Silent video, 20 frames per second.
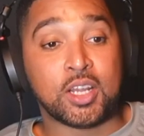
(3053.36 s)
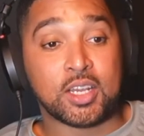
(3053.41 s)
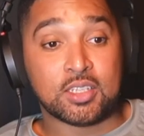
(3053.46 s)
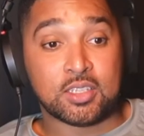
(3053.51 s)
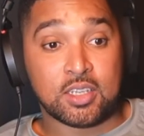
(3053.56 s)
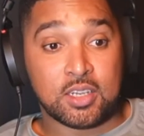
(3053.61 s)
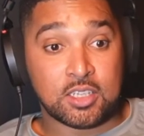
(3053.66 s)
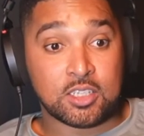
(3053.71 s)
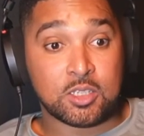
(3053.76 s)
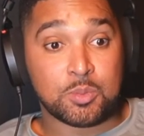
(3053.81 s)

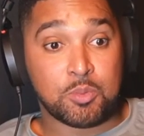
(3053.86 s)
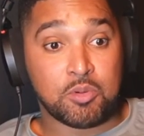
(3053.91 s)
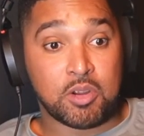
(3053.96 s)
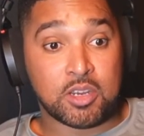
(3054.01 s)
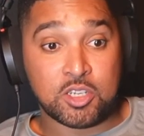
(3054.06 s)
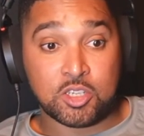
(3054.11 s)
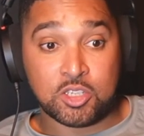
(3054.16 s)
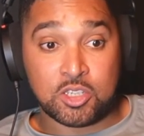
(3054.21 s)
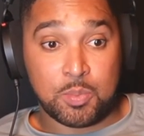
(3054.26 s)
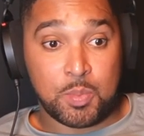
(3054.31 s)
an
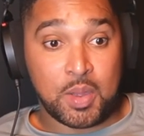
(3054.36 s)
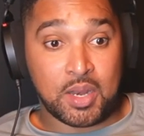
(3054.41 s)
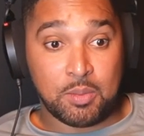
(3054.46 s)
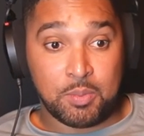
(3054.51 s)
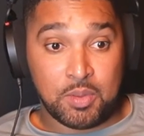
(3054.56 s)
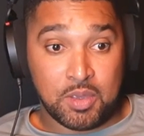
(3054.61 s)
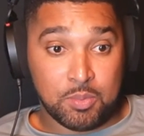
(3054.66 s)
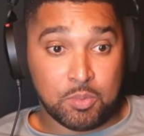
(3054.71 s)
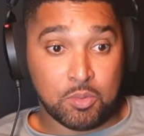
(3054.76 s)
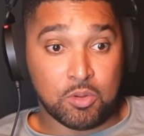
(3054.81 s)
inspiration to many
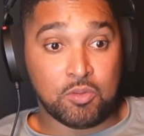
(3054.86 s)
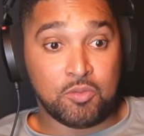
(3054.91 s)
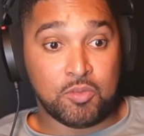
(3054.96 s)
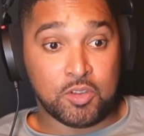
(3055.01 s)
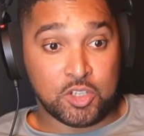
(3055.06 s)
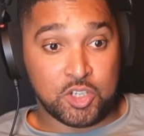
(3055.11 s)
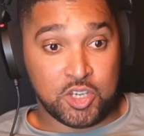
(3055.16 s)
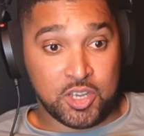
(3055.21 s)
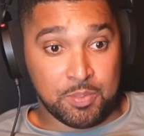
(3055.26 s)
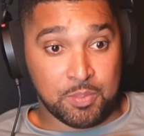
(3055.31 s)
people for
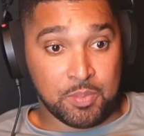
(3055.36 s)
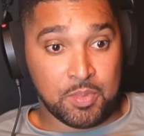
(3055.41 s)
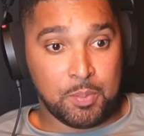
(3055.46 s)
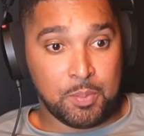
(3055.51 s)
gym, but